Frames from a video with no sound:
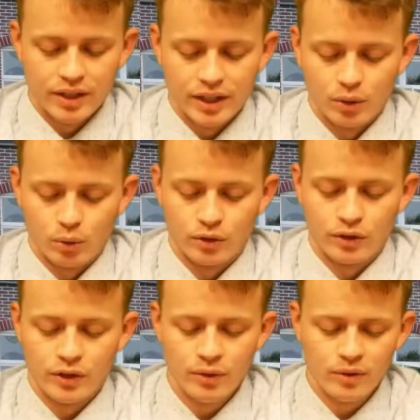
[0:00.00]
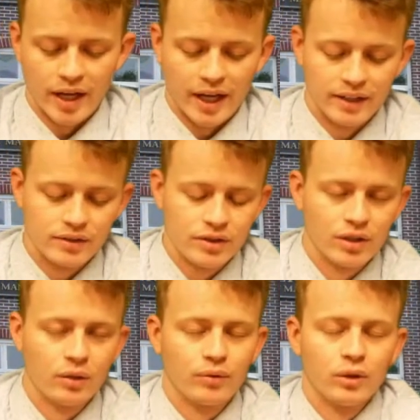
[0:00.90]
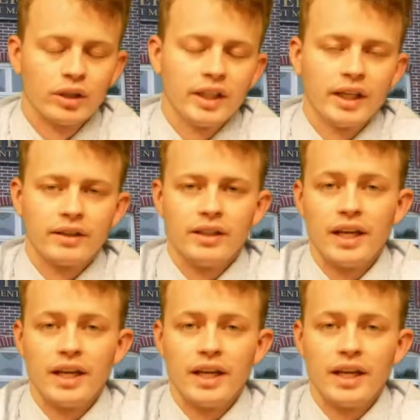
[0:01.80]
in order to do that. And so if we're looking at the